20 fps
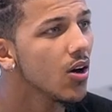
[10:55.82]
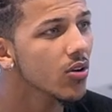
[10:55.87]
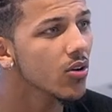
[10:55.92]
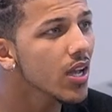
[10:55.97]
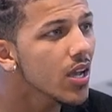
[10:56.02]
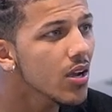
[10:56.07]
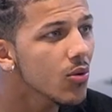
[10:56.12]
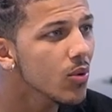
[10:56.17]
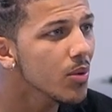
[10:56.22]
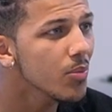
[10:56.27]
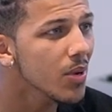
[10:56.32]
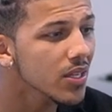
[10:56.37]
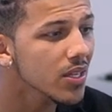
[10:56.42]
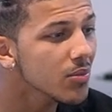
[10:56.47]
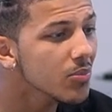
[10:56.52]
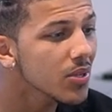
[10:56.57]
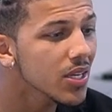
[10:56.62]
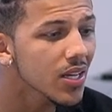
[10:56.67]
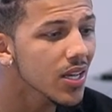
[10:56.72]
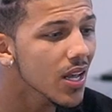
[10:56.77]
Okay, and we about
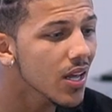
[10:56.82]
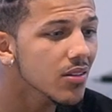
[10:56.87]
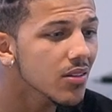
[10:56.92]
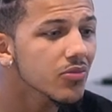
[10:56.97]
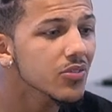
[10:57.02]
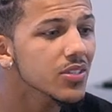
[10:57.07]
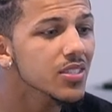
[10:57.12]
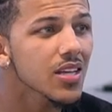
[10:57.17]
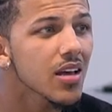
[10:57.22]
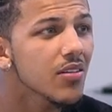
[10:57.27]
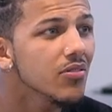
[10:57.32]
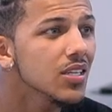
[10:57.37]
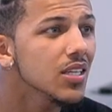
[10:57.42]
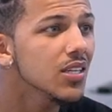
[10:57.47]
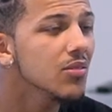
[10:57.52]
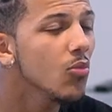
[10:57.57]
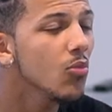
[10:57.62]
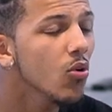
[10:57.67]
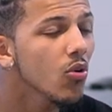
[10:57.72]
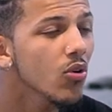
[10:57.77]
to be together for
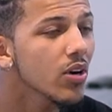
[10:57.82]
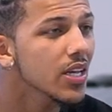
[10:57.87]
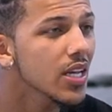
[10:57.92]
70 more.